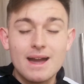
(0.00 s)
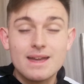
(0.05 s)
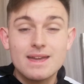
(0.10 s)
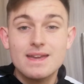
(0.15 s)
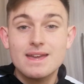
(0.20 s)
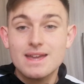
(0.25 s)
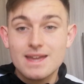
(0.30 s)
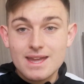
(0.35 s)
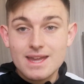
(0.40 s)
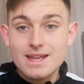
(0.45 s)

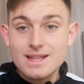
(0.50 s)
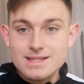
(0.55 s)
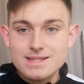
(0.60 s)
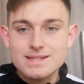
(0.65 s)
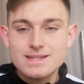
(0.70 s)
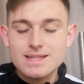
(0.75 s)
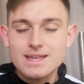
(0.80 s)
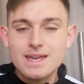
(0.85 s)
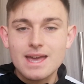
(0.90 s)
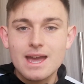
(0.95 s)
back
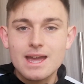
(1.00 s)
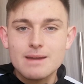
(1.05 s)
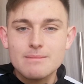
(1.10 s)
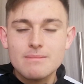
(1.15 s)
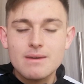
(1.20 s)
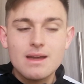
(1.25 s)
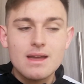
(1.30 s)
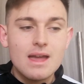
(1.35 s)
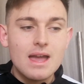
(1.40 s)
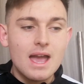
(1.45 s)
into the
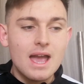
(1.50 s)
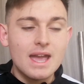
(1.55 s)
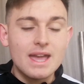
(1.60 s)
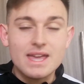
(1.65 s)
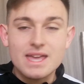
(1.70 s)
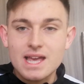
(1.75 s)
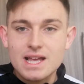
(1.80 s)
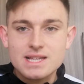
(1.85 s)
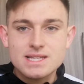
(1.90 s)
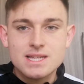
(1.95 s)
game
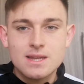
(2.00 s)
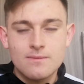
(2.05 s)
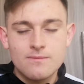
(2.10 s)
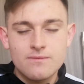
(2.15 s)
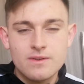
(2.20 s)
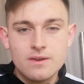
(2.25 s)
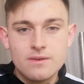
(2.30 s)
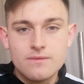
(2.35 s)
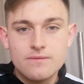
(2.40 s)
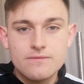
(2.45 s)
and get
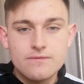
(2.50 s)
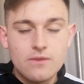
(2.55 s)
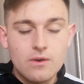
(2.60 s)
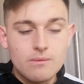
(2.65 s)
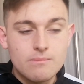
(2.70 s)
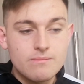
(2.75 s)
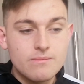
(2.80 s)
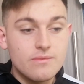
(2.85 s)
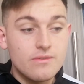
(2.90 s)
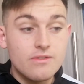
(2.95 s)
something
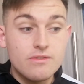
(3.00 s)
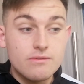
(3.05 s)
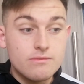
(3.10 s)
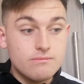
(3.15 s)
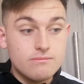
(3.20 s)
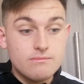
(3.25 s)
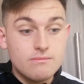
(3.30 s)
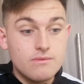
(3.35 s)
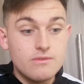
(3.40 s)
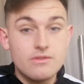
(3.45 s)
from
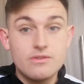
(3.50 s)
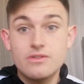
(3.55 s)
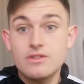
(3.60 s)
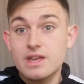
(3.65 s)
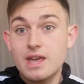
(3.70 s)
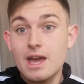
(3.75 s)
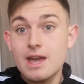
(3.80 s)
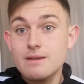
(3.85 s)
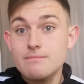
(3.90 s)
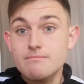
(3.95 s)

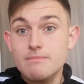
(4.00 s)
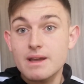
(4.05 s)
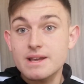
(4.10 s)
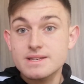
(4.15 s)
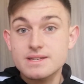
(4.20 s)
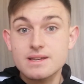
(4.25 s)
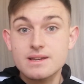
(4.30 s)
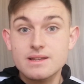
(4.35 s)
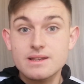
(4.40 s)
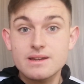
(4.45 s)
the game,
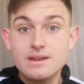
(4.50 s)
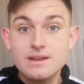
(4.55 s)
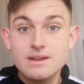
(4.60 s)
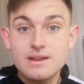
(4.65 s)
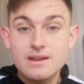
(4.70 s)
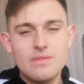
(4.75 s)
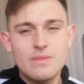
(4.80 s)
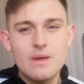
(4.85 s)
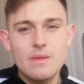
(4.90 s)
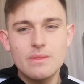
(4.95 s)

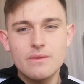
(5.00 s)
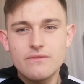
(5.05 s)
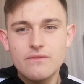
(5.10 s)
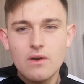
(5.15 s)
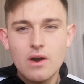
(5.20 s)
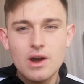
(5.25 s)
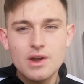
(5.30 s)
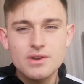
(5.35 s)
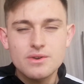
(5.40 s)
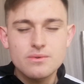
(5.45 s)
basically. And then the
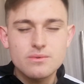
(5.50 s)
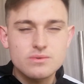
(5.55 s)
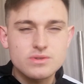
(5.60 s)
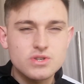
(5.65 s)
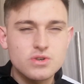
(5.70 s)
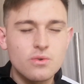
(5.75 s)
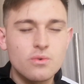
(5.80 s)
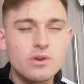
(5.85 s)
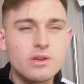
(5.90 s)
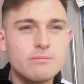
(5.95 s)
final
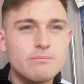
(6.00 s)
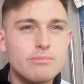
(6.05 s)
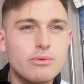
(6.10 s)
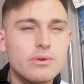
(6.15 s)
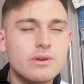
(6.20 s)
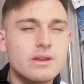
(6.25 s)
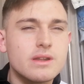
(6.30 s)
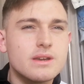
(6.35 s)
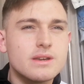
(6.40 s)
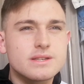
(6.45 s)
talking
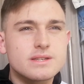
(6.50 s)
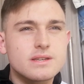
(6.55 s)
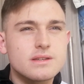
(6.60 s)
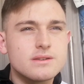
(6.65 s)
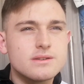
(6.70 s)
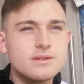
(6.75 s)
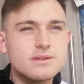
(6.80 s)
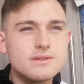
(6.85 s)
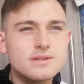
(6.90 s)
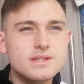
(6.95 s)
point
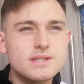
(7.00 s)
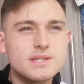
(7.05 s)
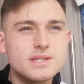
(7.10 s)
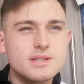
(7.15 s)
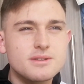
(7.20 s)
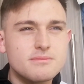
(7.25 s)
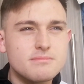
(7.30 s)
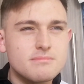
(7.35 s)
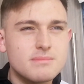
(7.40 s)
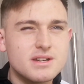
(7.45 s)
is losing
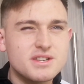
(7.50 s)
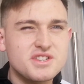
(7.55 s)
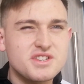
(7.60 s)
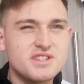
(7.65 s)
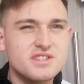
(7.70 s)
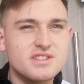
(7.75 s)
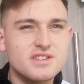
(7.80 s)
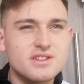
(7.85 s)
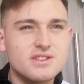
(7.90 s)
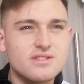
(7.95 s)
to
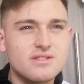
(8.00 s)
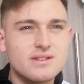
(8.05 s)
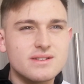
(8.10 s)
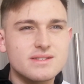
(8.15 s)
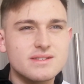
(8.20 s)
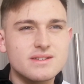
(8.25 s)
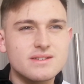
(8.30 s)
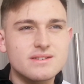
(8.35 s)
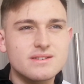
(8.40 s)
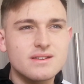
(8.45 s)
Manchester
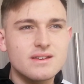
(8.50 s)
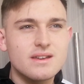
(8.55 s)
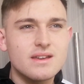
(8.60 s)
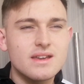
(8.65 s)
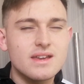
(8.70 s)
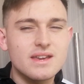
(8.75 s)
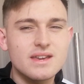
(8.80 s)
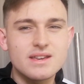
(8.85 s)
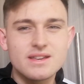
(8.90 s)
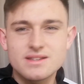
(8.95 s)
United
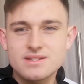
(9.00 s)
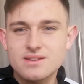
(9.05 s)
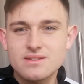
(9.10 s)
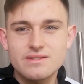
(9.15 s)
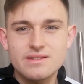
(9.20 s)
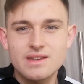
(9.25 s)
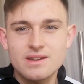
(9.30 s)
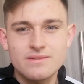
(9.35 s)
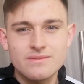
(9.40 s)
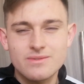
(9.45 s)

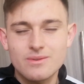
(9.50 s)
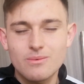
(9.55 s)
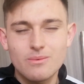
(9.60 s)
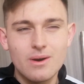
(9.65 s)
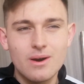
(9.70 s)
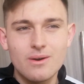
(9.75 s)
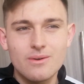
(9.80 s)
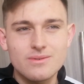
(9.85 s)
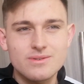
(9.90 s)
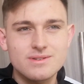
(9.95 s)
isn't the end of the
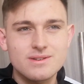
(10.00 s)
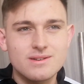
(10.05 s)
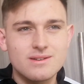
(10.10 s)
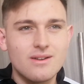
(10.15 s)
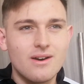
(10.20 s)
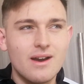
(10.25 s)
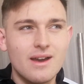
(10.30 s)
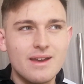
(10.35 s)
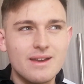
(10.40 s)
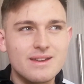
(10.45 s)
world.
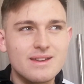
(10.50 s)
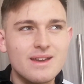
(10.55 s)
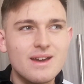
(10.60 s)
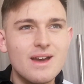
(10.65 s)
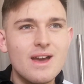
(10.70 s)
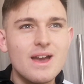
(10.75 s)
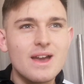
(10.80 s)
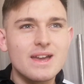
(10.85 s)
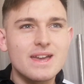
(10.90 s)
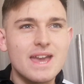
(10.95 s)
Like,
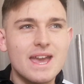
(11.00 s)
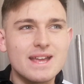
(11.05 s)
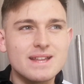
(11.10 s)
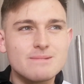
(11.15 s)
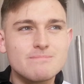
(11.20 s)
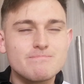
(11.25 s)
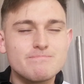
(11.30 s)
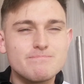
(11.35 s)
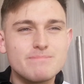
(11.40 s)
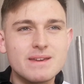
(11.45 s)

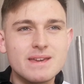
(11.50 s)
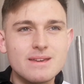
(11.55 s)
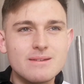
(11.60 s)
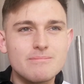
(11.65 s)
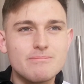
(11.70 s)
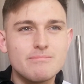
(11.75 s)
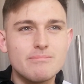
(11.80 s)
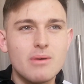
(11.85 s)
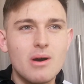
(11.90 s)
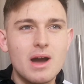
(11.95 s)
getting
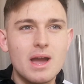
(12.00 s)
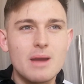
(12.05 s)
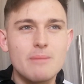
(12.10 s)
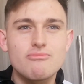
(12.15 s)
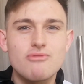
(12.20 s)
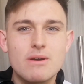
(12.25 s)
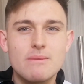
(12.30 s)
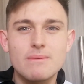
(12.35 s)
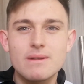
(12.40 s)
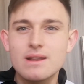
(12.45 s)
beat by a
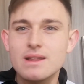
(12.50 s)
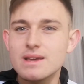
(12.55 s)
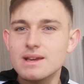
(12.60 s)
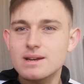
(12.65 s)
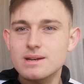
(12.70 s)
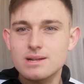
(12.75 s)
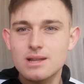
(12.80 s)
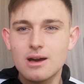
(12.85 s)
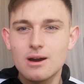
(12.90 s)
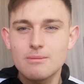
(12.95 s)
Premier
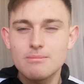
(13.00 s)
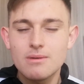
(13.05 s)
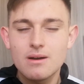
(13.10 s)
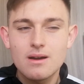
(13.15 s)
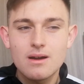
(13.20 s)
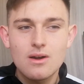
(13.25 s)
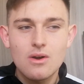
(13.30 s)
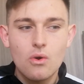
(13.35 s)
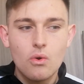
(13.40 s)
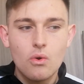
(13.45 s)
League club
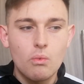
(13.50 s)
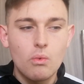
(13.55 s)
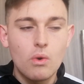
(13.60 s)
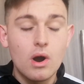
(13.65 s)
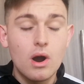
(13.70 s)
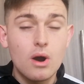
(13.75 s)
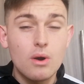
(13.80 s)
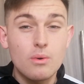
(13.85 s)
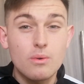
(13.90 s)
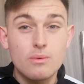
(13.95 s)

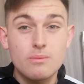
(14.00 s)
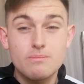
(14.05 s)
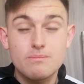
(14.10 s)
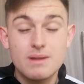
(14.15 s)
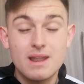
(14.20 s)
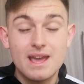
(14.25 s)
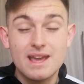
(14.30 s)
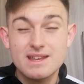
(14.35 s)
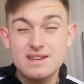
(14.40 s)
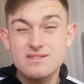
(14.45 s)
while
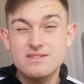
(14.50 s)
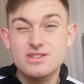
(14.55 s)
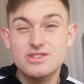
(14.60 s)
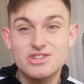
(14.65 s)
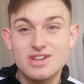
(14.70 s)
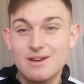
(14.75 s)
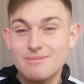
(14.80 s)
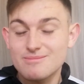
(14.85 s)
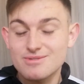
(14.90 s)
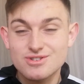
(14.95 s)
playing in the
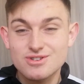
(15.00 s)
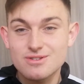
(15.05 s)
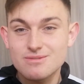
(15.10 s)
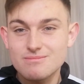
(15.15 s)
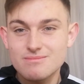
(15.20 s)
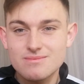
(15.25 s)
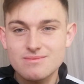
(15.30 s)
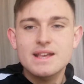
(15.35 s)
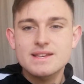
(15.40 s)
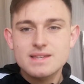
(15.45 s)

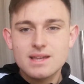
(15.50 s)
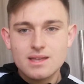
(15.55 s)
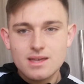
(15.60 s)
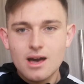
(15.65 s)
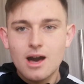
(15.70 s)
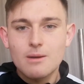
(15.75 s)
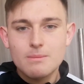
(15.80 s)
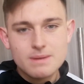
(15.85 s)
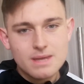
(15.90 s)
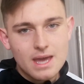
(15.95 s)
Championship, it's a
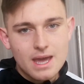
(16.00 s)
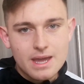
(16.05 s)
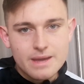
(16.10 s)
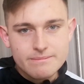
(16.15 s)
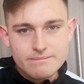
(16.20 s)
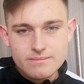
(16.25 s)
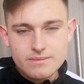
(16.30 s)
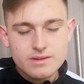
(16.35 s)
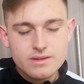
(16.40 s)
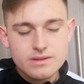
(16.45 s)
cup
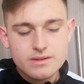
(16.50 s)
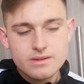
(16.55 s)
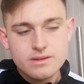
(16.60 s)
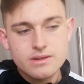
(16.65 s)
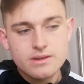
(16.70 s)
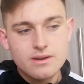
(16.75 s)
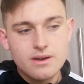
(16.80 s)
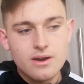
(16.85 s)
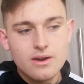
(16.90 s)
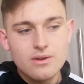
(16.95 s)
game,
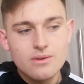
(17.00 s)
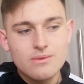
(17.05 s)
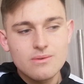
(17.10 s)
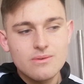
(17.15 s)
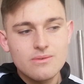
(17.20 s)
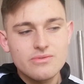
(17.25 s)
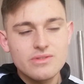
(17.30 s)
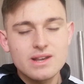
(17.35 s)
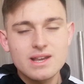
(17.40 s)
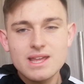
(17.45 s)
you
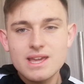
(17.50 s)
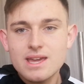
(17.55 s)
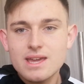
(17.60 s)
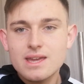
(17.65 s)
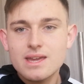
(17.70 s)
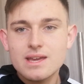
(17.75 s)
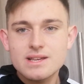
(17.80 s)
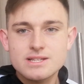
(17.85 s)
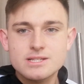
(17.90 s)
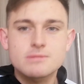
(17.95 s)
know. The
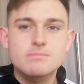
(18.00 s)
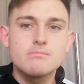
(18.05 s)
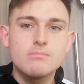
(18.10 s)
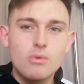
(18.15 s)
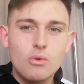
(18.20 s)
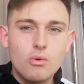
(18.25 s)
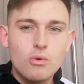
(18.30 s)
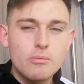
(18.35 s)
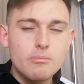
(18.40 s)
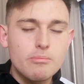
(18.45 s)
league is
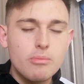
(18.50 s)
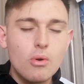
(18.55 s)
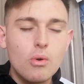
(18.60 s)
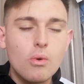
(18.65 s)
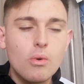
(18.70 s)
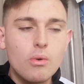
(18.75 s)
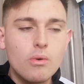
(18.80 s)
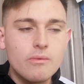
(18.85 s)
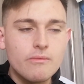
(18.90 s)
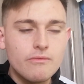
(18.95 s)
more
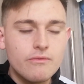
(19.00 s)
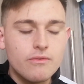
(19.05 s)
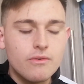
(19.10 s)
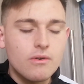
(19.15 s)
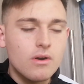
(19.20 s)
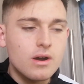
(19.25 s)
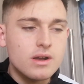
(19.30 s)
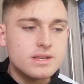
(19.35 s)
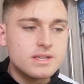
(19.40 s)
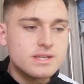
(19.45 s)
important
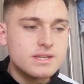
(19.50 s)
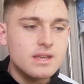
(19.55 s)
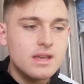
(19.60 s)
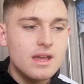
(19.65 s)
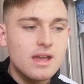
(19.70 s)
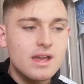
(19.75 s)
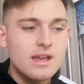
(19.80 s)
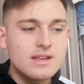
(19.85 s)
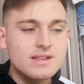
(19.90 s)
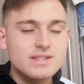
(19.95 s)
for
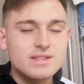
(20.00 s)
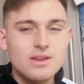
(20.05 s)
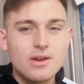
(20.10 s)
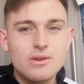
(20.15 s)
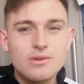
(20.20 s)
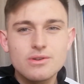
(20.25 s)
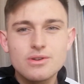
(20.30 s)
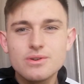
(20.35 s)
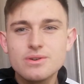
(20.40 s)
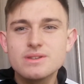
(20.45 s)
us,
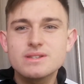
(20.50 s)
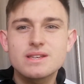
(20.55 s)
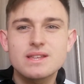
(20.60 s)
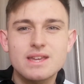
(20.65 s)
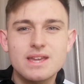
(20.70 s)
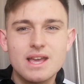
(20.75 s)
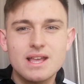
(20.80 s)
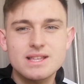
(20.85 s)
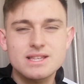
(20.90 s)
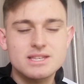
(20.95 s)
so
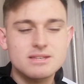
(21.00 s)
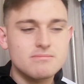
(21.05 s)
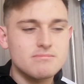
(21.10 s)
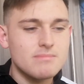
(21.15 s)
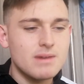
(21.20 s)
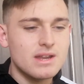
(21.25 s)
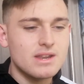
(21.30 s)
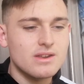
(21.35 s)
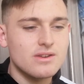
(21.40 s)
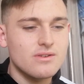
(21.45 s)
losing against
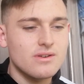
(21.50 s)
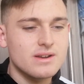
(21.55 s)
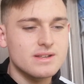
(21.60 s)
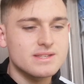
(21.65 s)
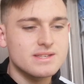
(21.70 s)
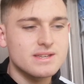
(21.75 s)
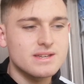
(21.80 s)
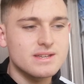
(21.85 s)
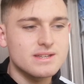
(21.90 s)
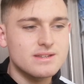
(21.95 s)
Man
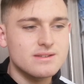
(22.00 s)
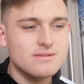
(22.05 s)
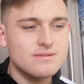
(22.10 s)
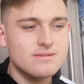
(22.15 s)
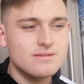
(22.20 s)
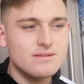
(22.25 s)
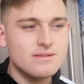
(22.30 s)
United